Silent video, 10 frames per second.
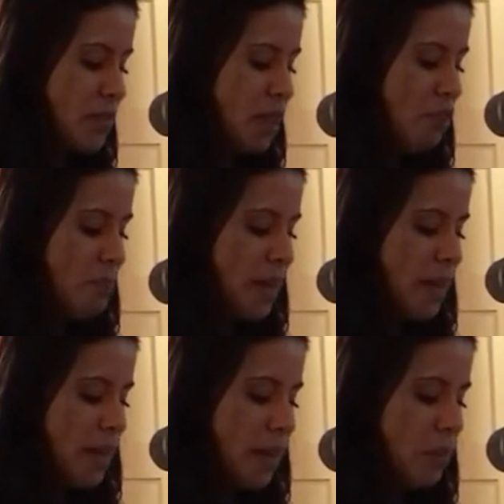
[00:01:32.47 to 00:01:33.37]

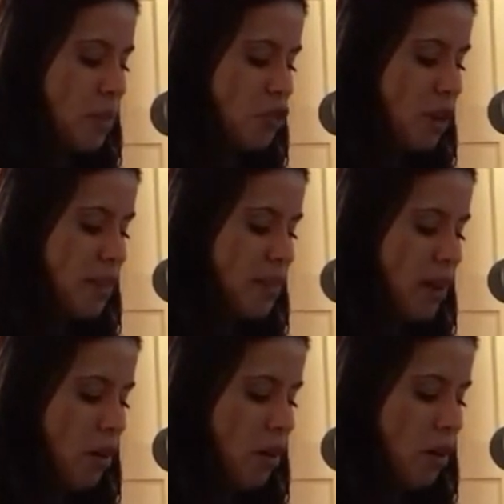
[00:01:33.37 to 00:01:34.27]
self-medicating with drugs and
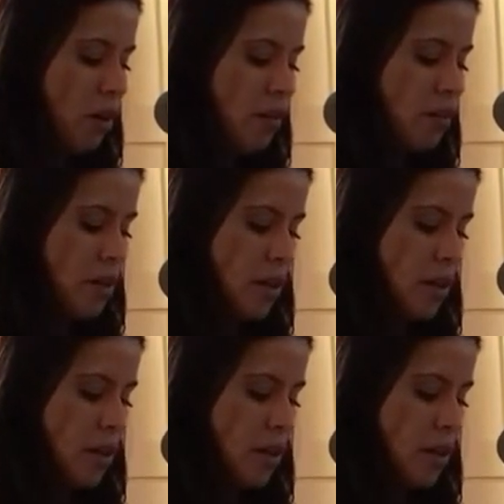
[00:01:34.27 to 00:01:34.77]
alcohol.